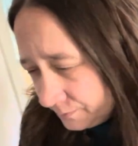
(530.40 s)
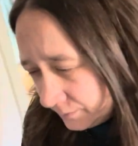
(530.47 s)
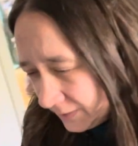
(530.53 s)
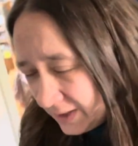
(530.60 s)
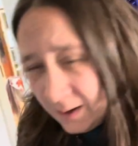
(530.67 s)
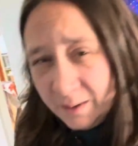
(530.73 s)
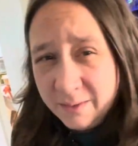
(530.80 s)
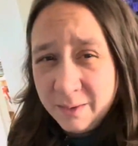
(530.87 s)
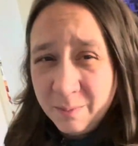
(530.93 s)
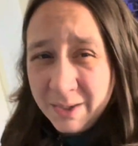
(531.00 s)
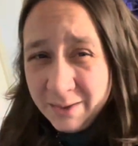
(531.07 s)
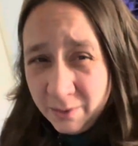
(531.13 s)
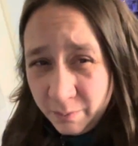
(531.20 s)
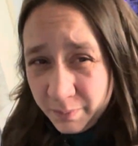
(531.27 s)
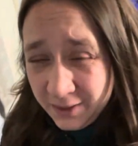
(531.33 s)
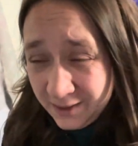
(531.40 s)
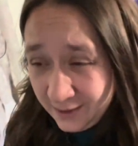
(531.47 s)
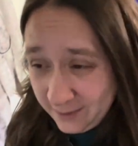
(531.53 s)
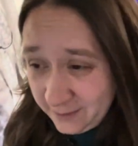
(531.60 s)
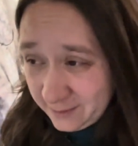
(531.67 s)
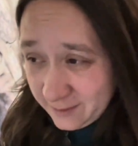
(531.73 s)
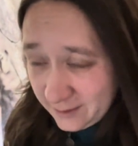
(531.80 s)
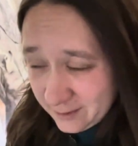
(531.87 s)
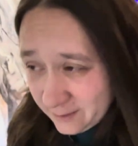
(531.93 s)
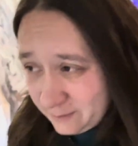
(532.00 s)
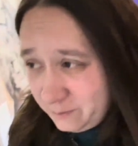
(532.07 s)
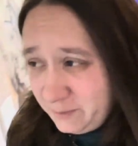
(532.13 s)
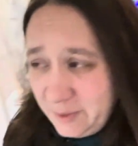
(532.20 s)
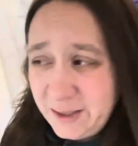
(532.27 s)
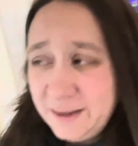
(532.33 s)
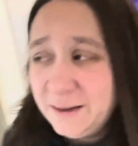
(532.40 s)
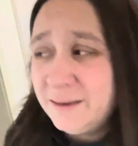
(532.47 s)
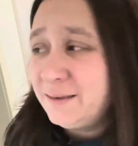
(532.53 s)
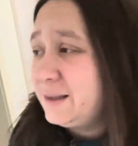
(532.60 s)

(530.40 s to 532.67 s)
Yeah, they might not be nice. It's